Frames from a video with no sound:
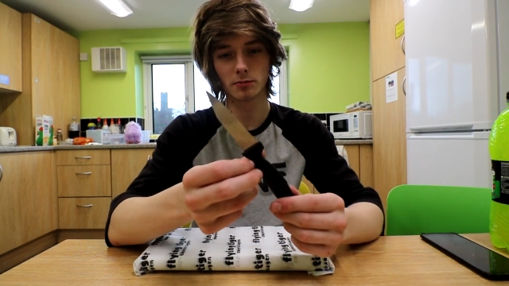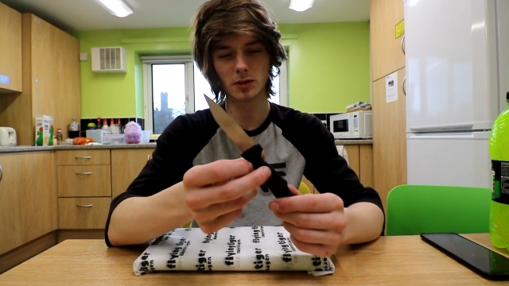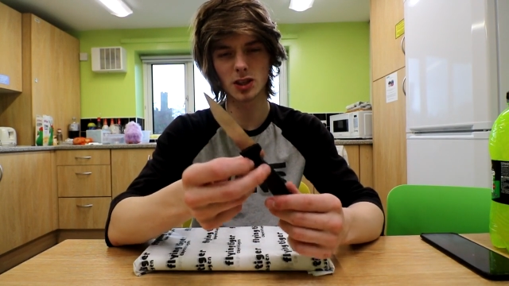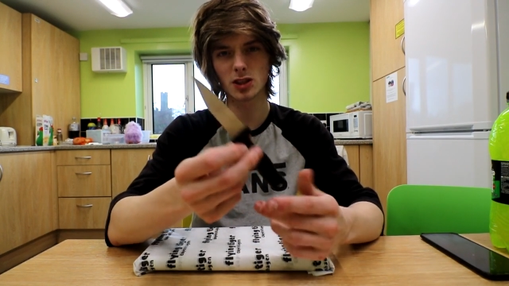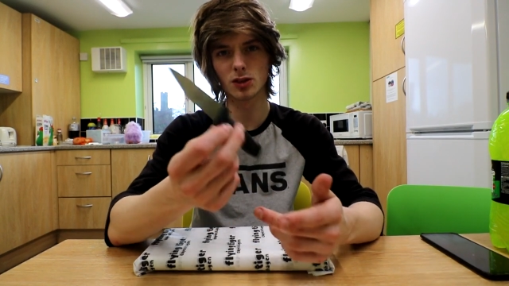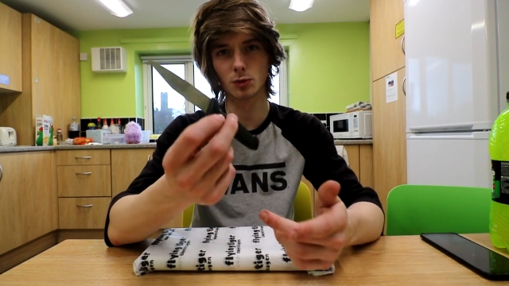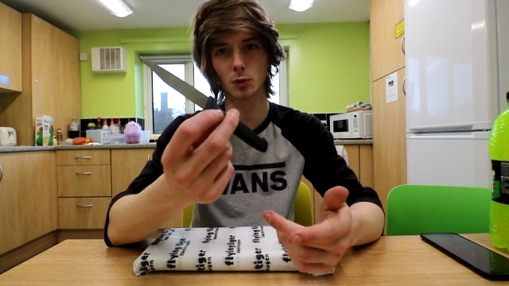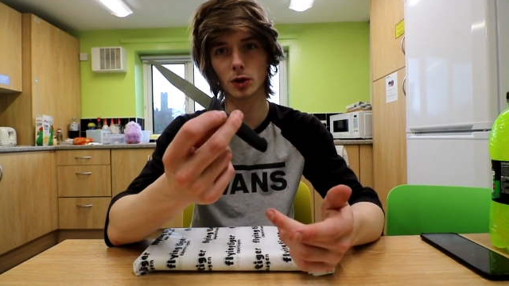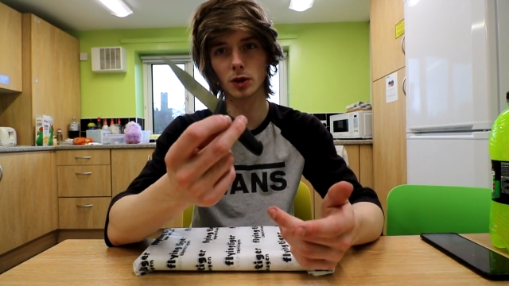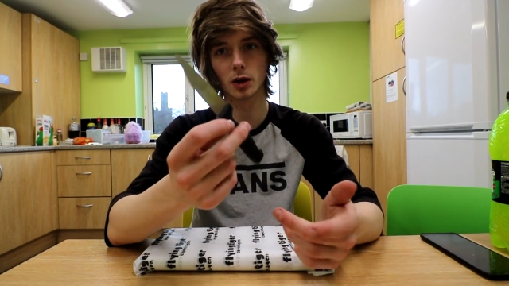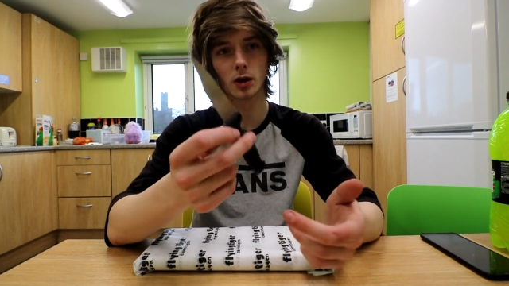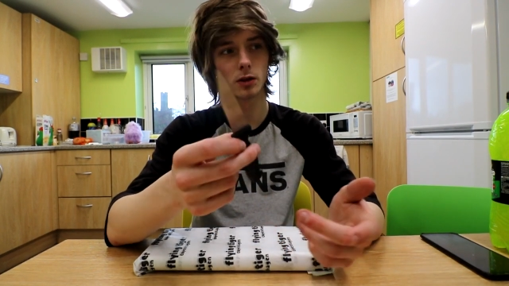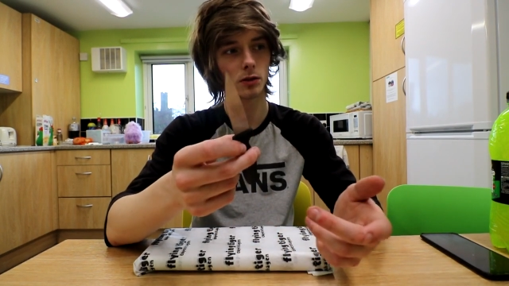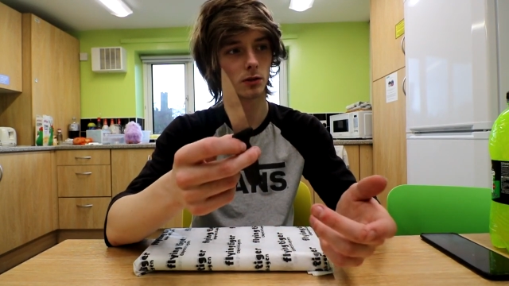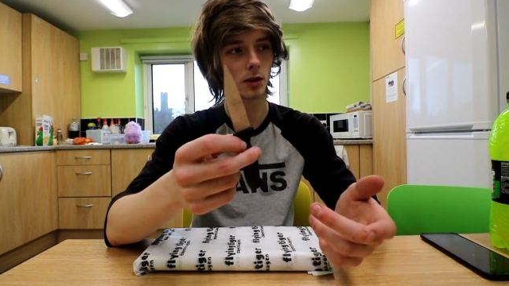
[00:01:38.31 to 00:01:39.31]
This should
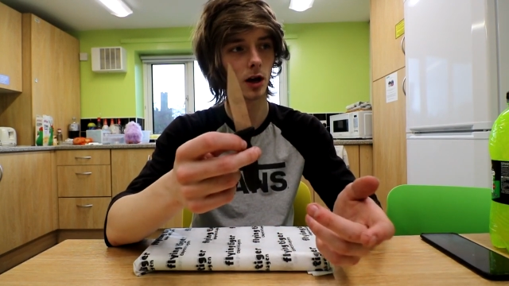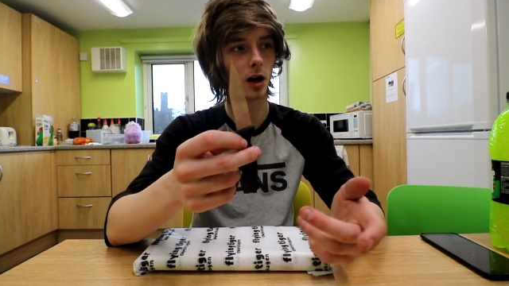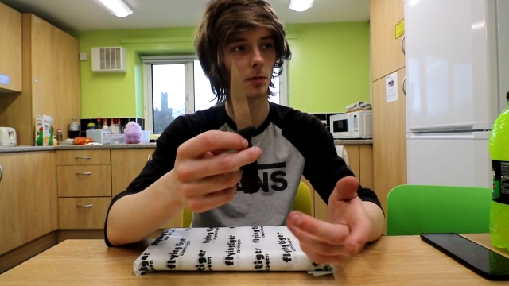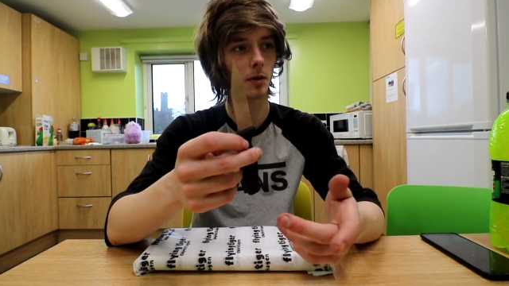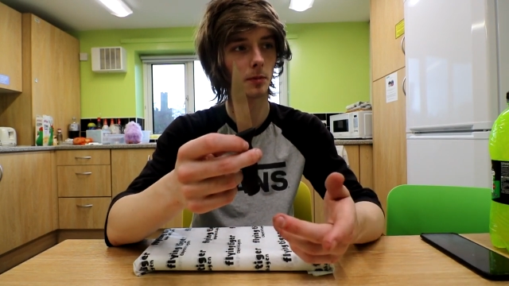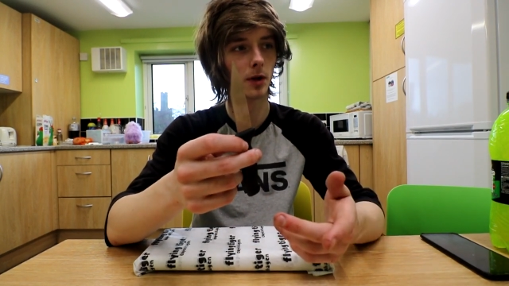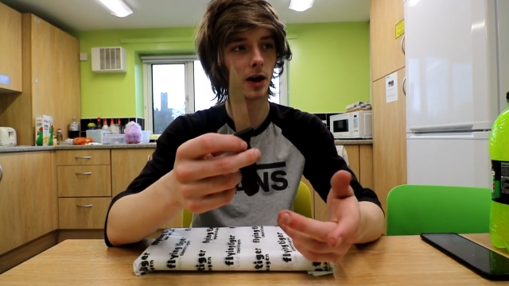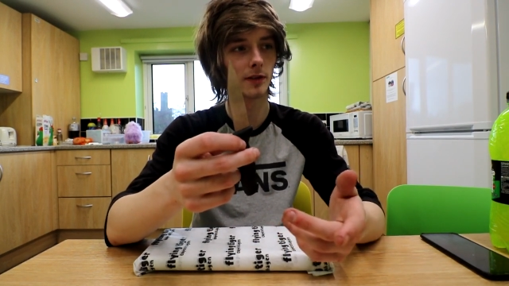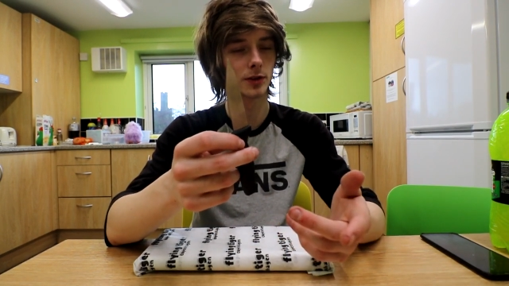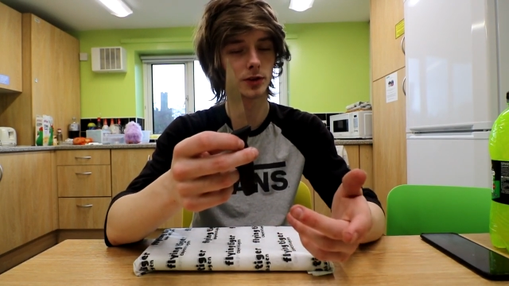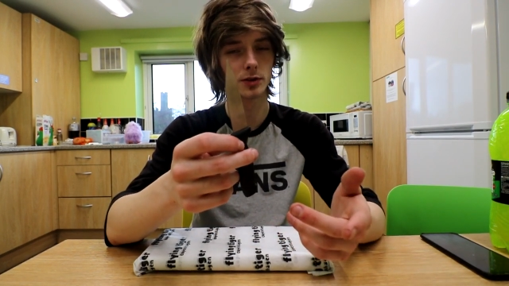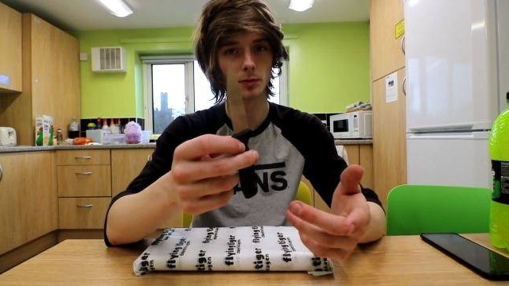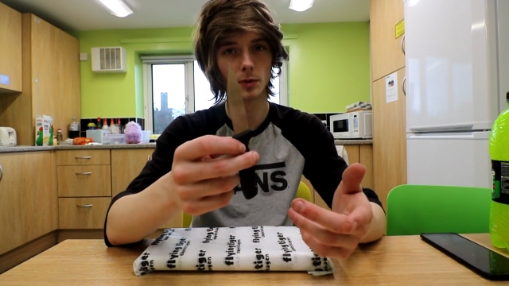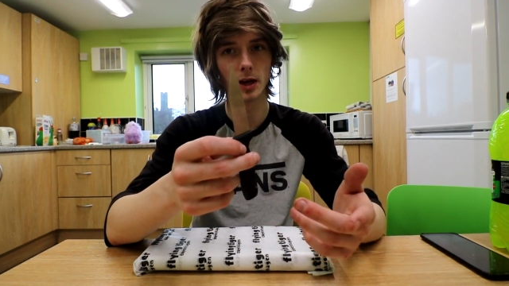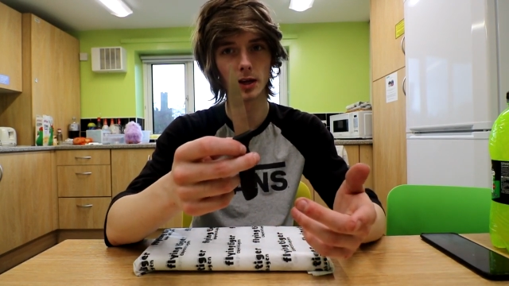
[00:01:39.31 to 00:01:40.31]
work. I'm not after
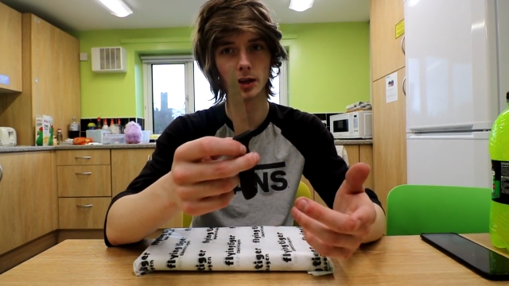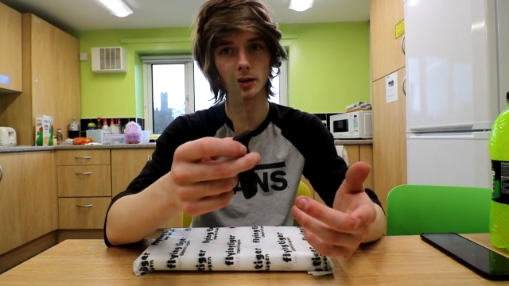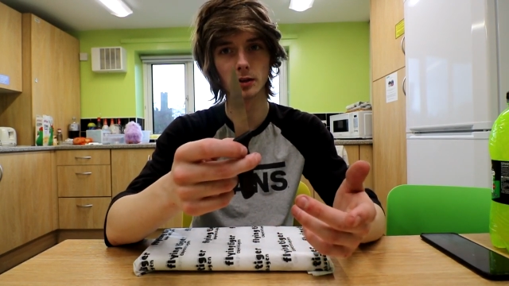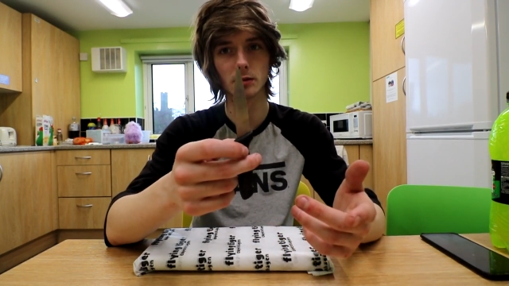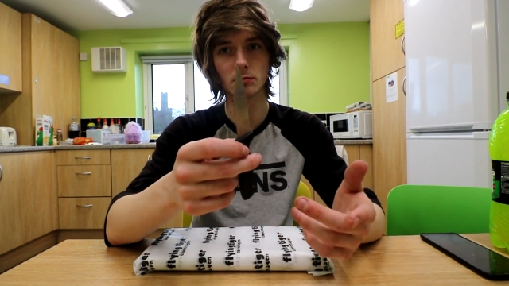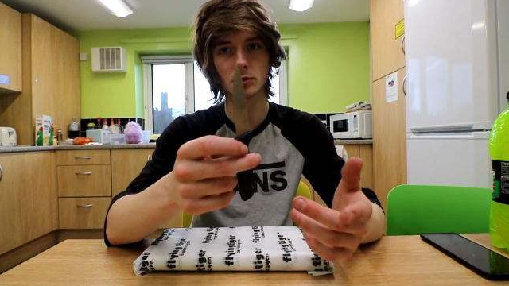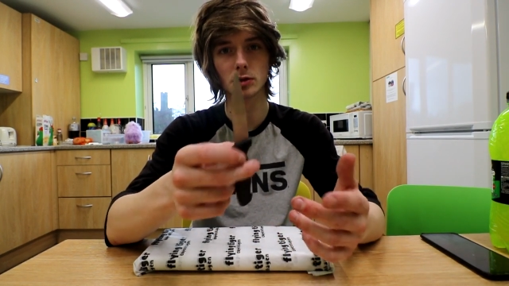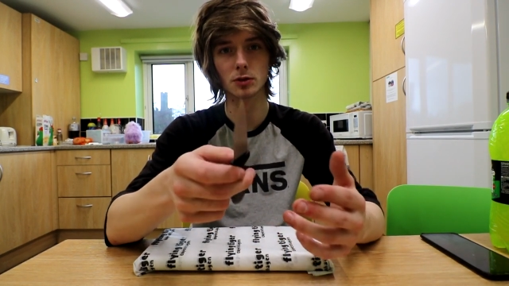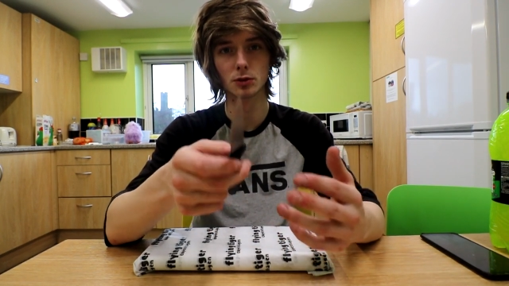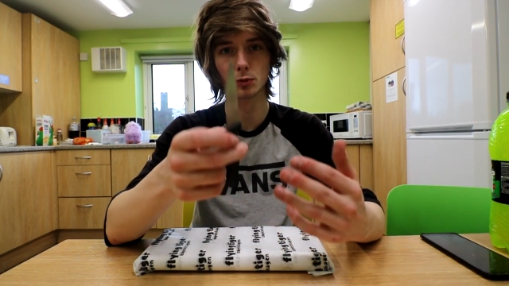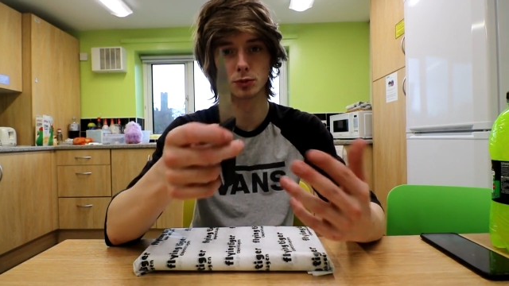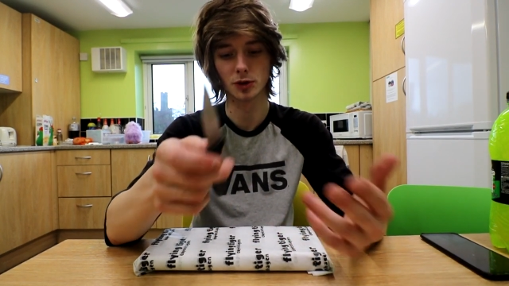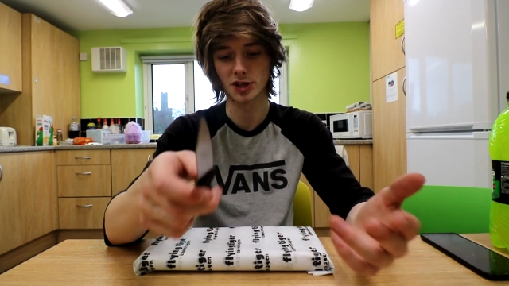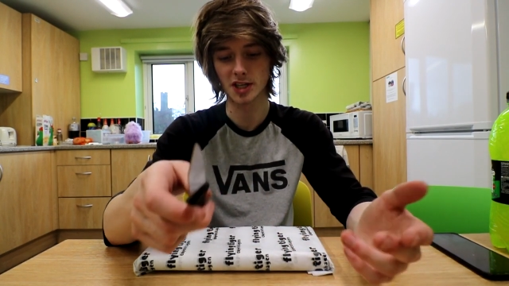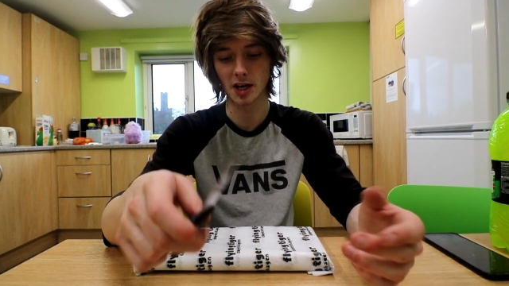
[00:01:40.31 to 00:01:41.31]
something anything too
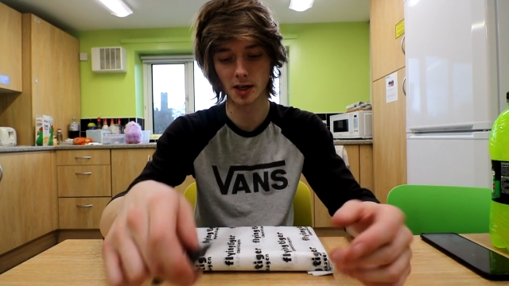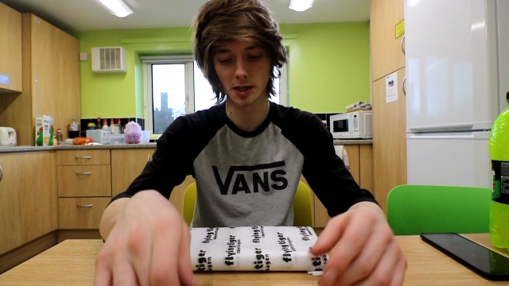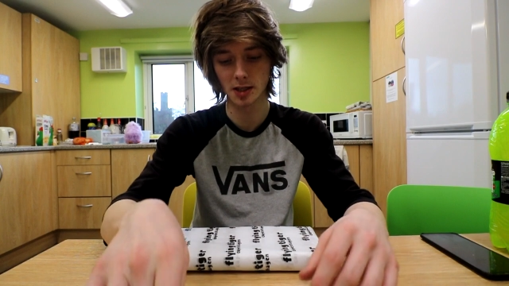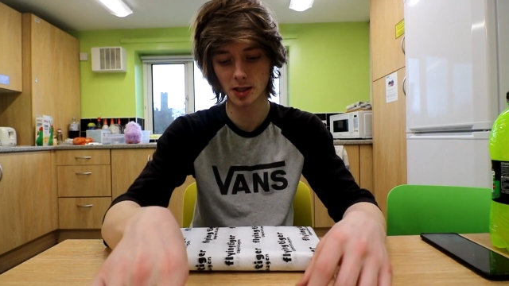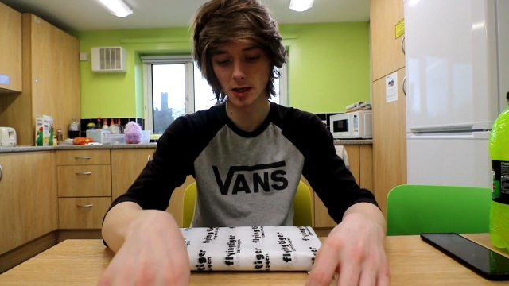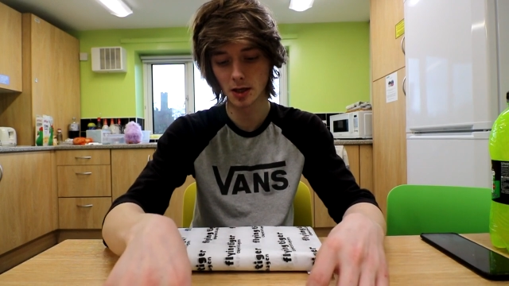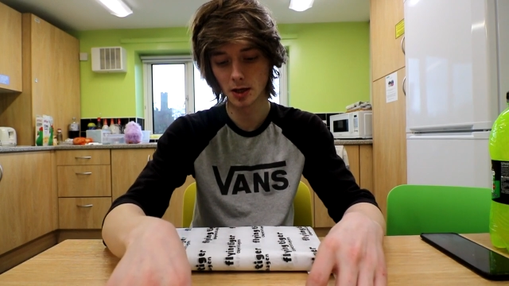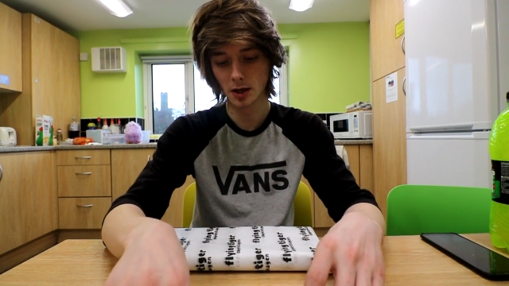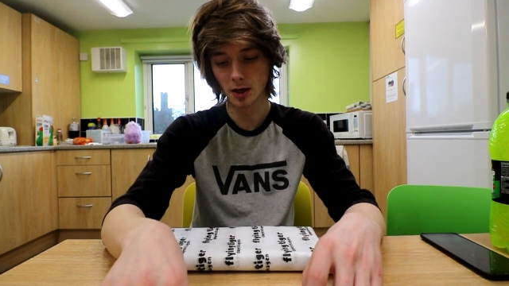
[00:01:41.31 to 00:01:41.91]
precise.